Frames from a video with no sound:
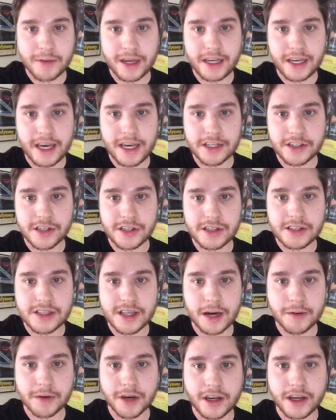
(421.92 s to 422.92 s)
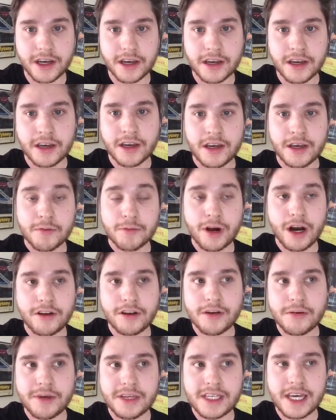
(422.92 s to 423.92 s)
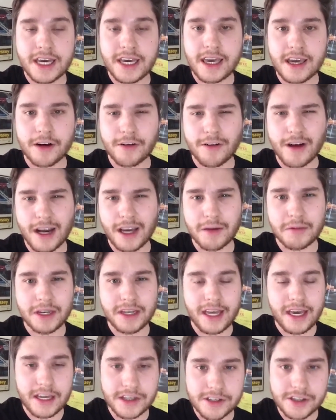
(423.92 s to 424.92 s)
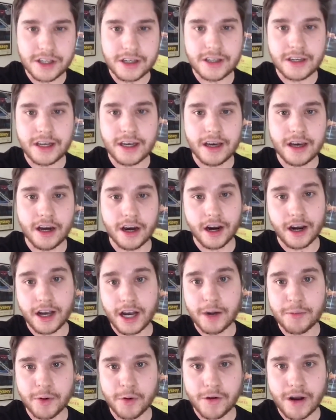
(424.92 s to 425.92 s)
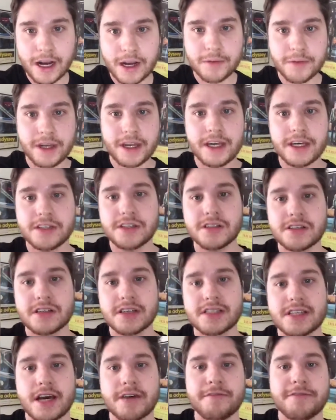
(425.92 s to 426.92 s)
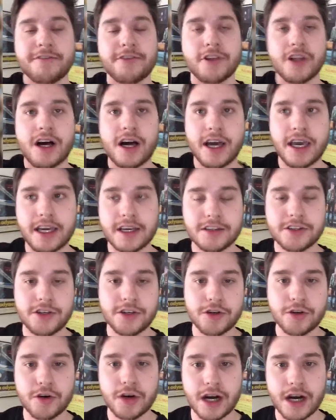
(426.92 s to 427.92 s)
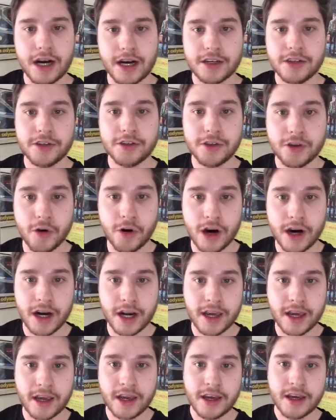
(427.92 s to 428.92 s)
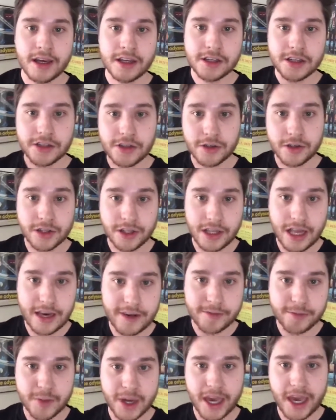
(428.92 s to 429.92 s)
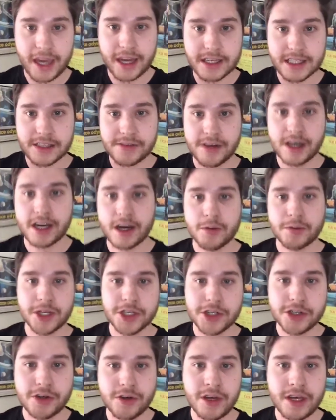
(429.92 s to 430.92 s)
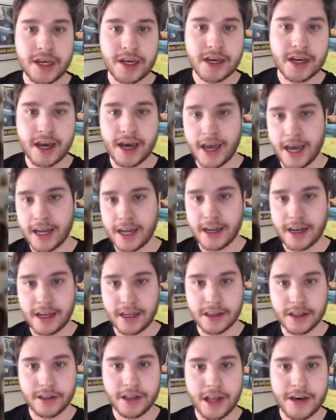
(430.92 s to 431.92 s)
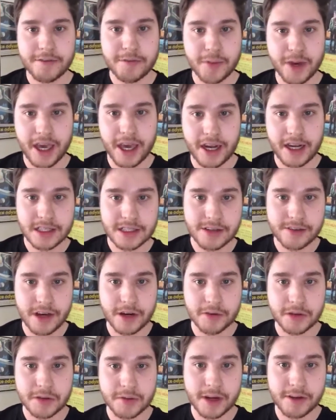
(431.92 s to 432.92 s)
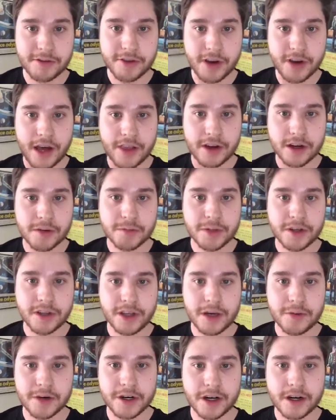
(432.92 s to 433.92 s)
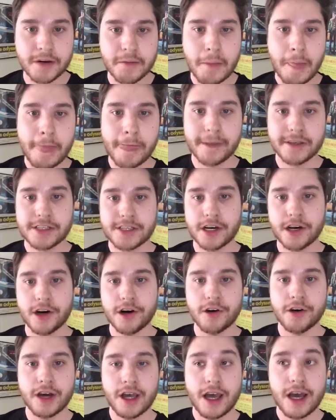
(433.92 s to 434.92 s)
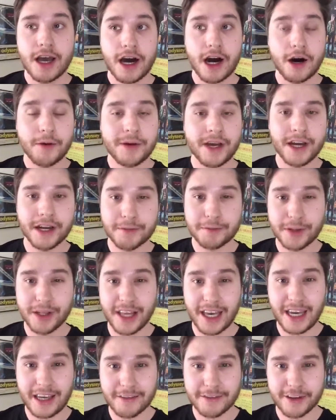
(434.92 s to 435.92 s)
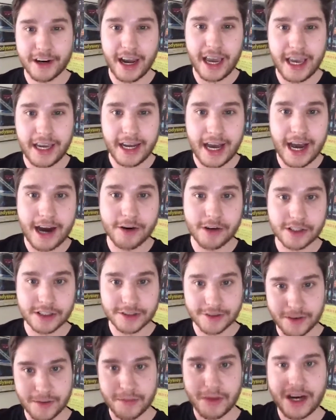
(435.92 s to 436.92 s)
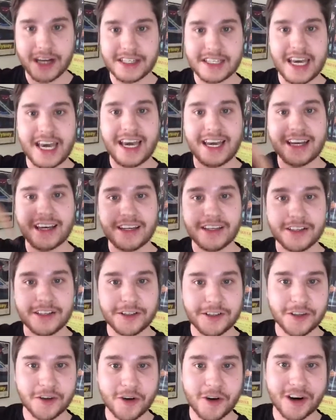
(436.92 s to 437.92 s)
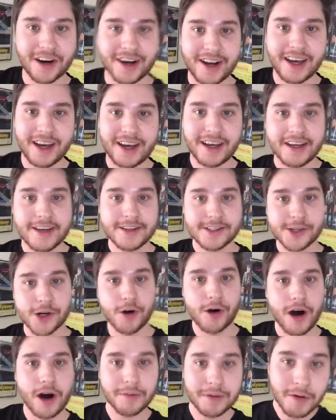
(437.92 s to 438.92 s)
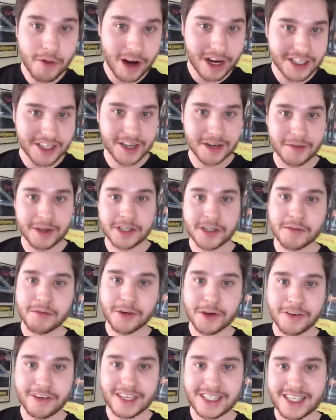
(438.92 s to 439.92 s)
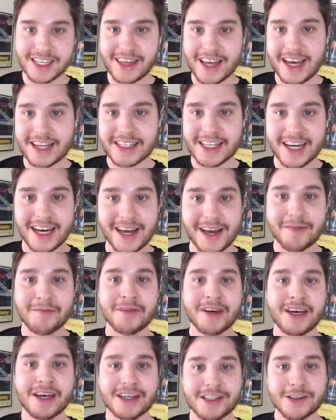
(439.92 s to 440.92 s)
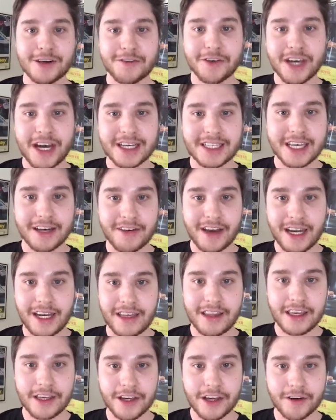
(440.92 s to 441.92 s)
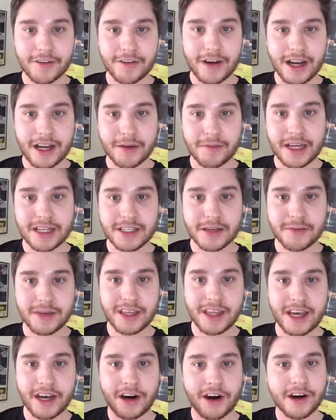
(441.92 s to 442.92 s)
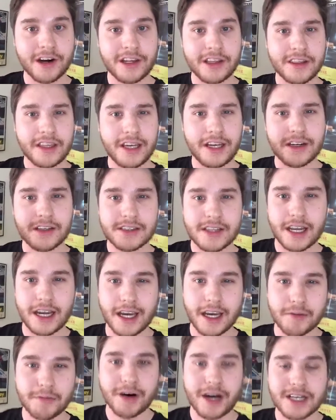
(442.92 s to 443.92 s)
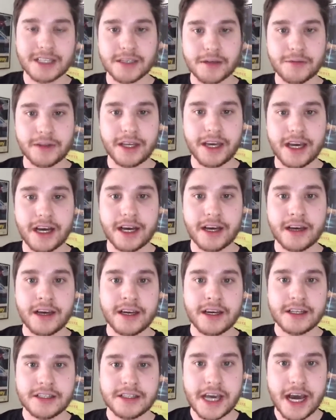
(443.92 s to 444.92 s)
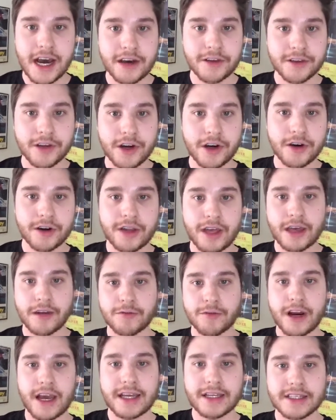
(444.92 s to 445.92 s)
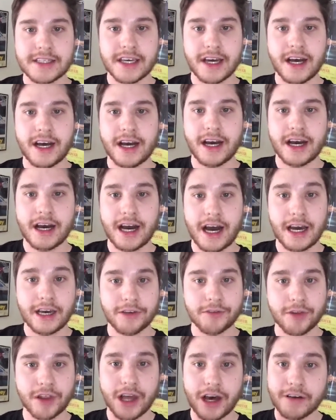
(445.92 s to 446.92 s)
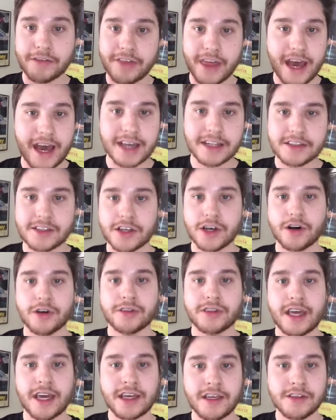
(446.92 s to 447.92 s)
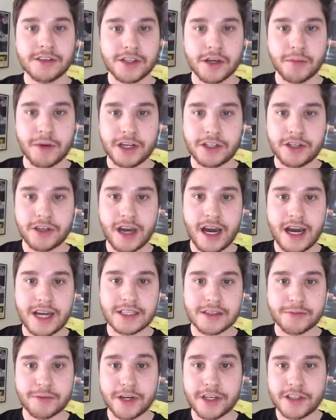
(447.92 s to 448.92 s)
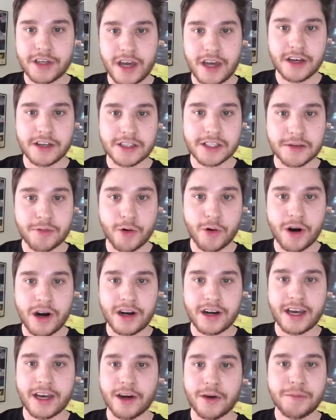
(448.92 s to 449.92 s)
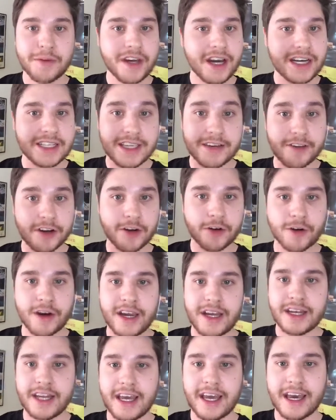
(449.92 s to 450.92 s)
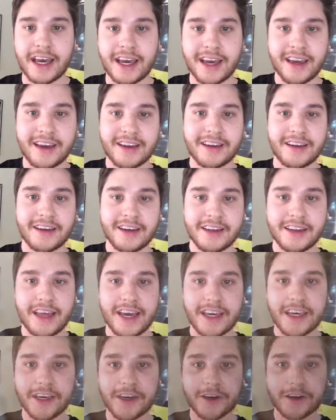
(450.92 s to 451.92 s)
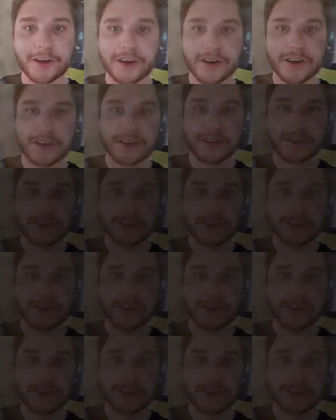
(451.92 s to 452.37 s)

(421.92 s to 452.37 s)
recommendations. I'm going to probably be taking a recommendation or a couple recommendations because I'm flying to New York to do the Life Mechanics event. I'll be shooting and editing the Life Mechanics event with my father and Bill Ebert. So I'll be on a plane for 8 hours from Montana to New York. So I'll be watching a bunch of movies in that time. So if you guys have any that you can recommend to me that aren't in theaters that I can possibly download and rent, I love that. So thank you so much, you guys. Appreciate your support, and I hope you guys have a great day. Thank you.